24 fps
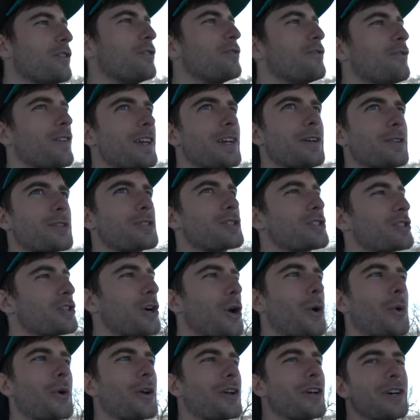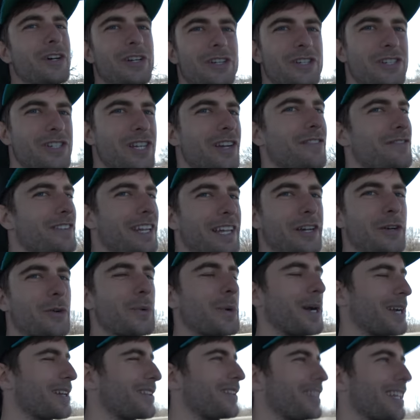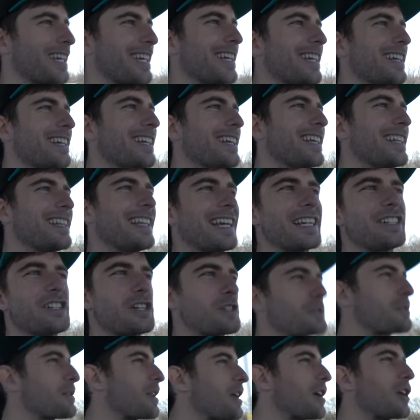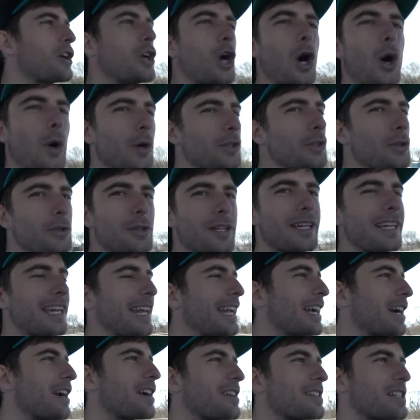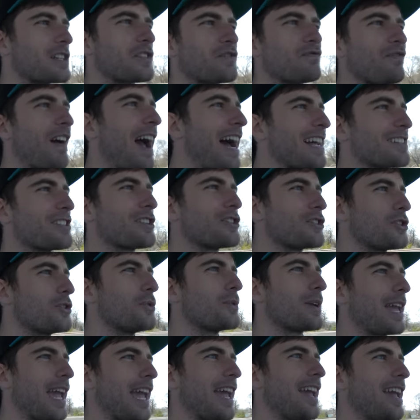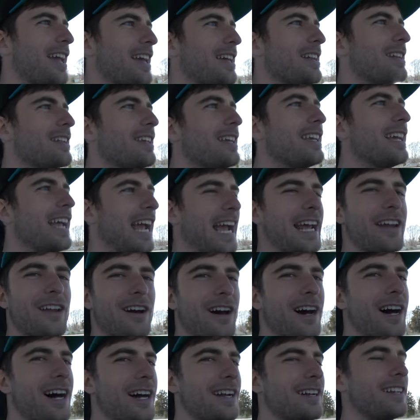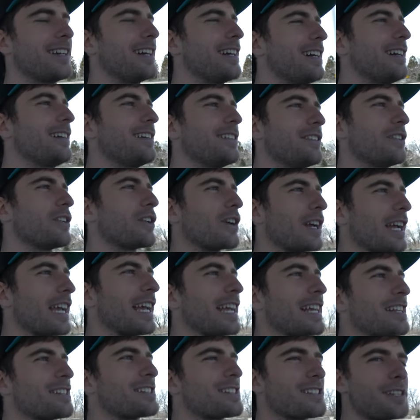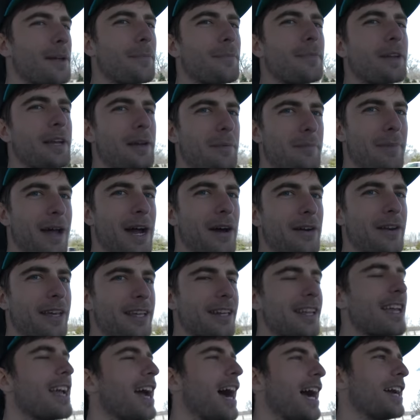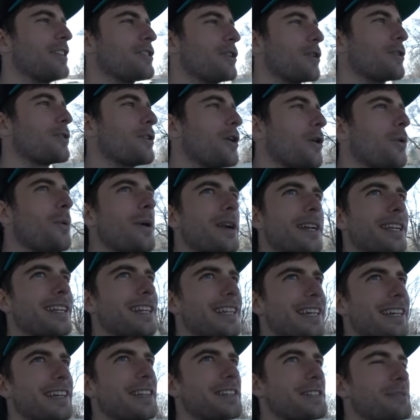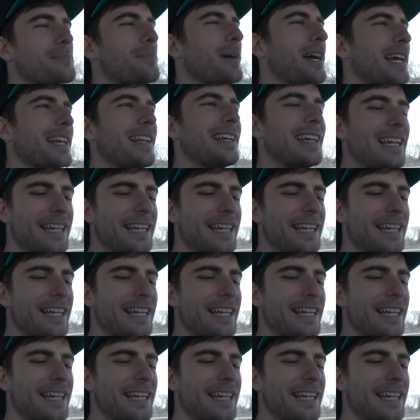you feel so good shifting quickly. Like, just going through the gears as fast as you can in a Honda, there is something about it. I don't know what it is, but